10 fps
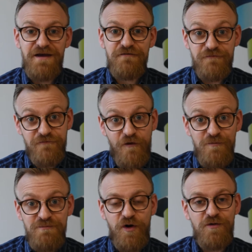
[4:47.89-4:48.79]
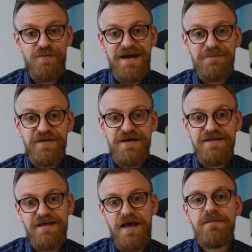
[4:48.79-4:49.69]
form on
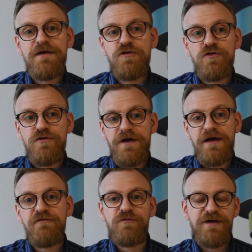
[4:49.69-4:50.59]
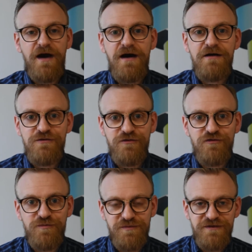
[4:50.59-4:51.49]
MyPlace and make sure that if we are the
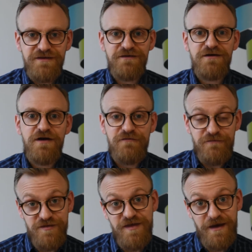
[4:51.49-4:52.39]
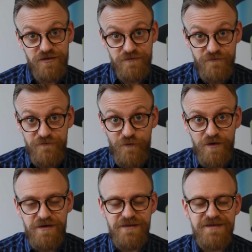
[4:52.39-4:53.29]
group leader for section
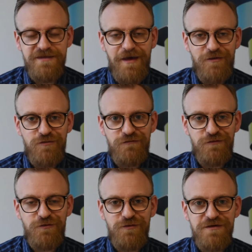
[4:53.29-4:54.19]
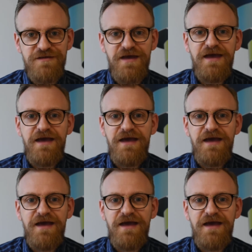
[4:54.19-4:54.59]
4, this section of the course,